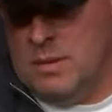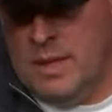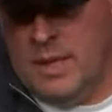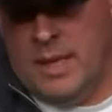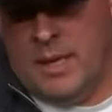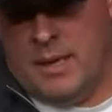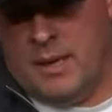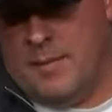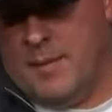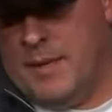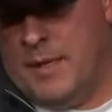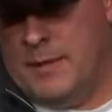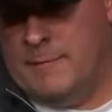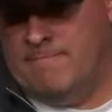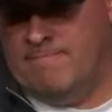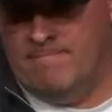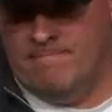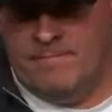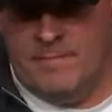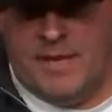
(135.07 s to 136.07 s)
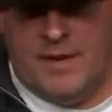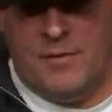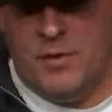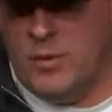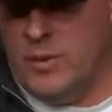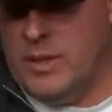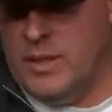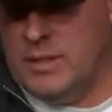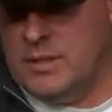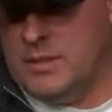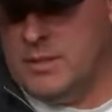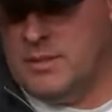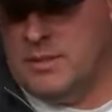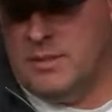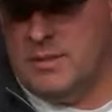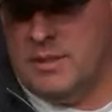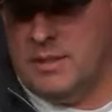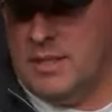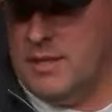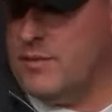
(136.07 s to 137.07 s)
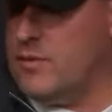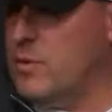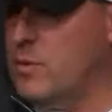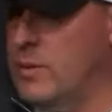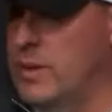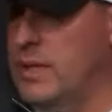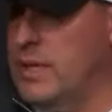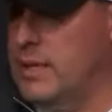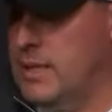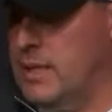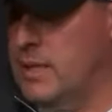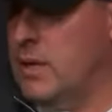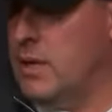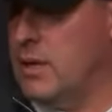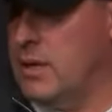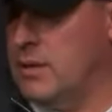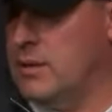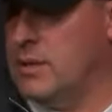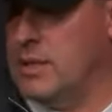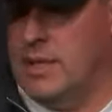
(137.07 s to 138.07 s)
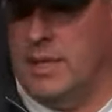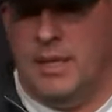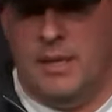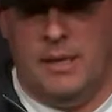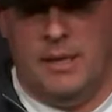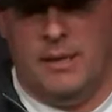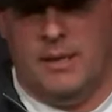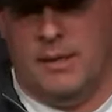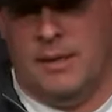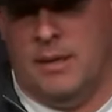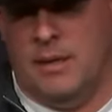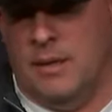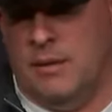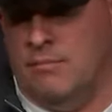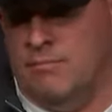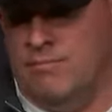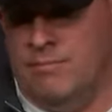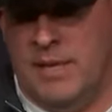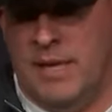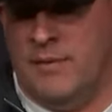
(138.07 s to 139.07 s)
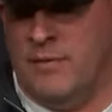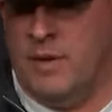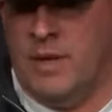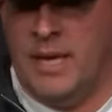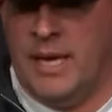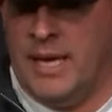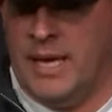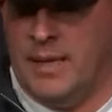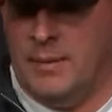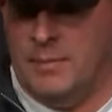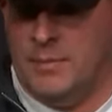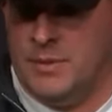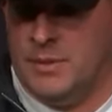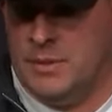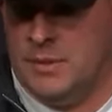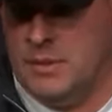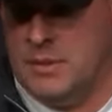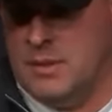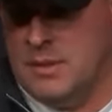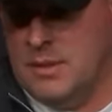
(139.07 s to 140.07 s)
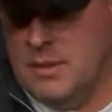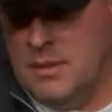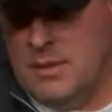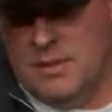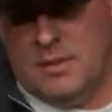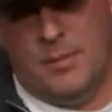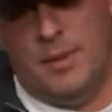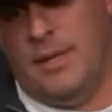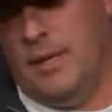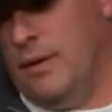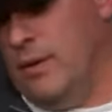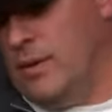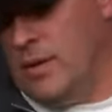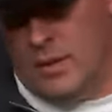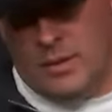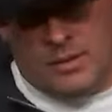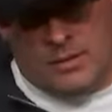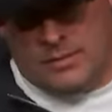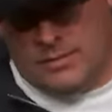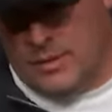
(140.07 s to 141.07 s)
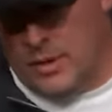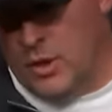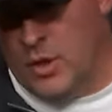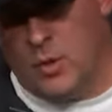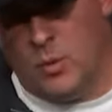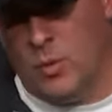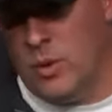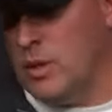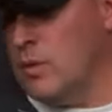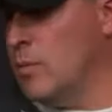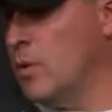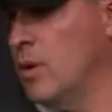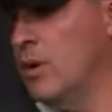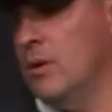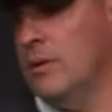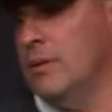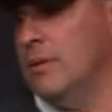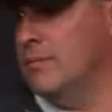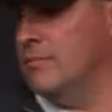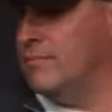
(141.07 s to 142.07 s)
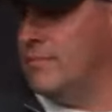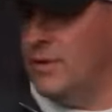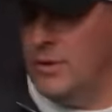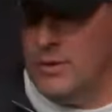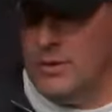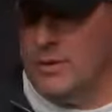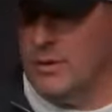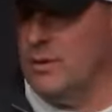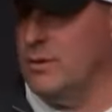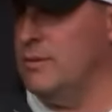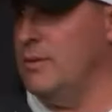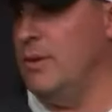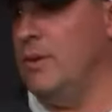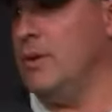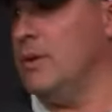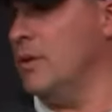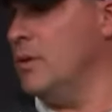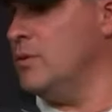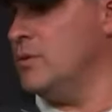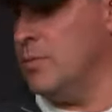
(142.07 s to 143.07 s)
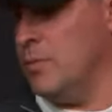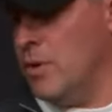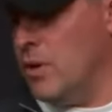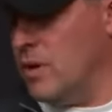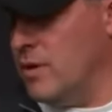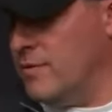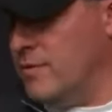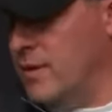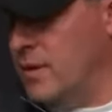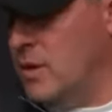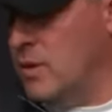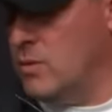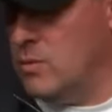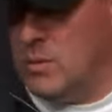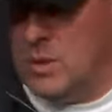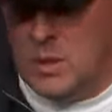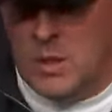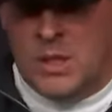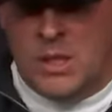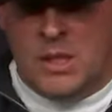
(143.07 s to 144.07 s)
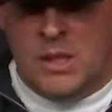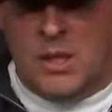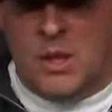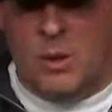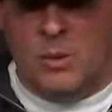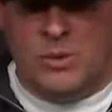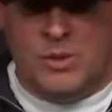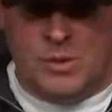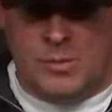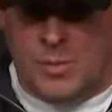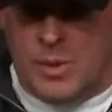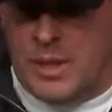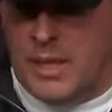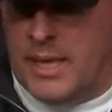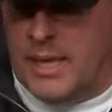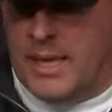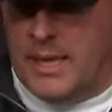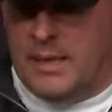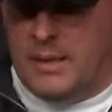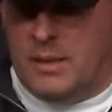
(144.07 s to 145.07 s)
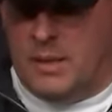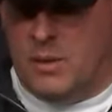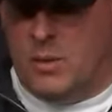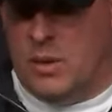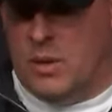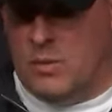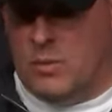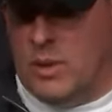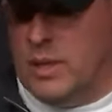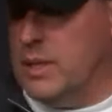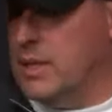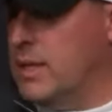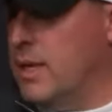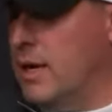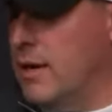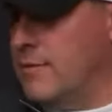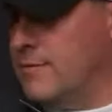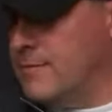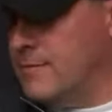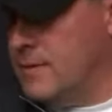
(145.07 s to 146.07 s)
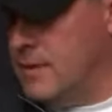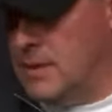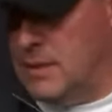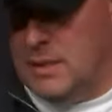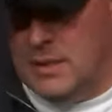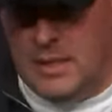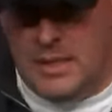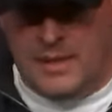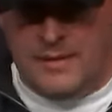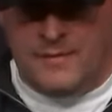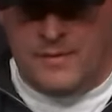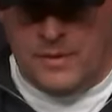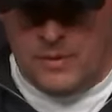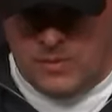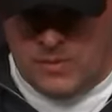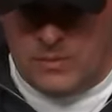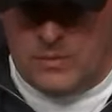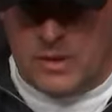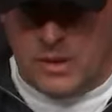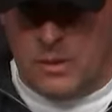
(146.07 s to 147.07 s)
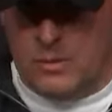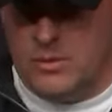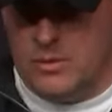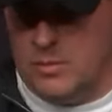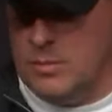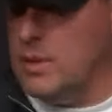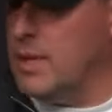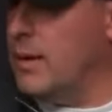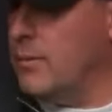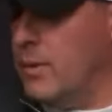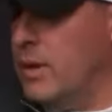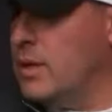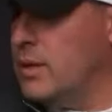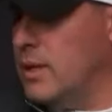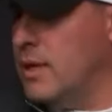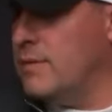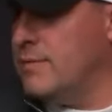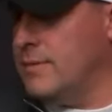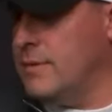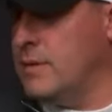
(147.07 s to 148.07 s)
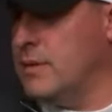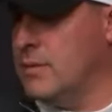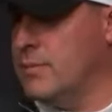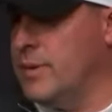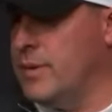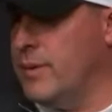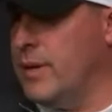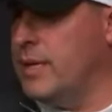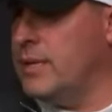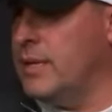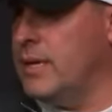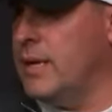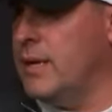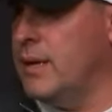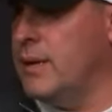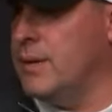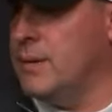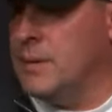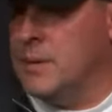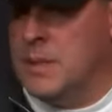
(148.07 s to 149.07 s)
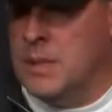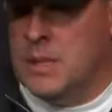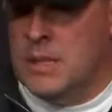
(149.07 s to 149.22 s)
Yeah, I mean, every week's a different week in our league. Every game's, to me, you can win them all and you can lose them all if you don't coach and play well enough. And if you coach and play well enough, you're going to be right there